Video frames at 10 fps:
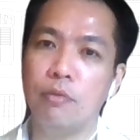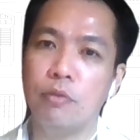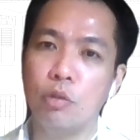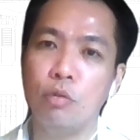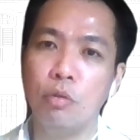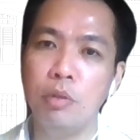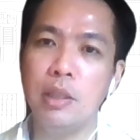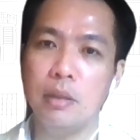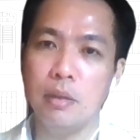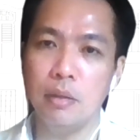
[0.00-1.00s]
So you don't
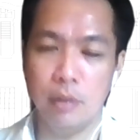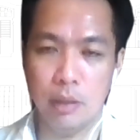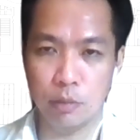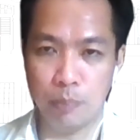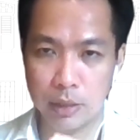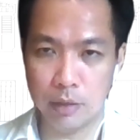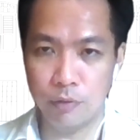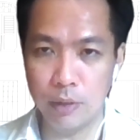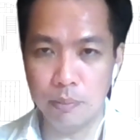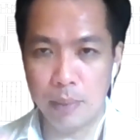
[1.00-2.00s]
need a
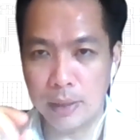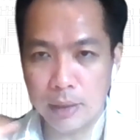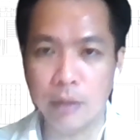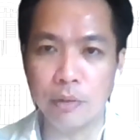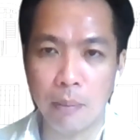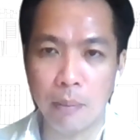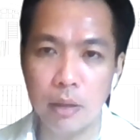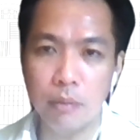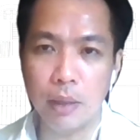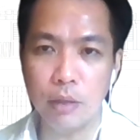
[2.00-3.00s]
specific bank account
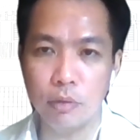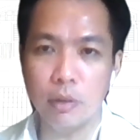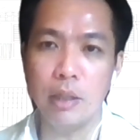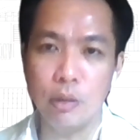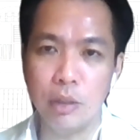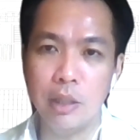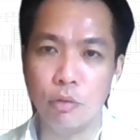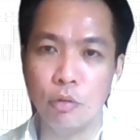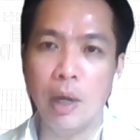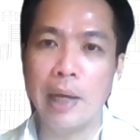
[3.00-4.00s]
number, but you need
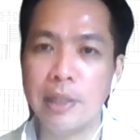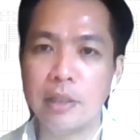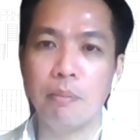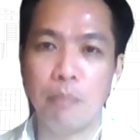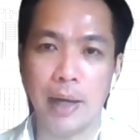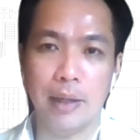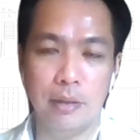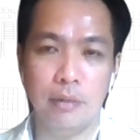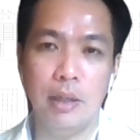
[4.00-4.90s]
to know at least the bank that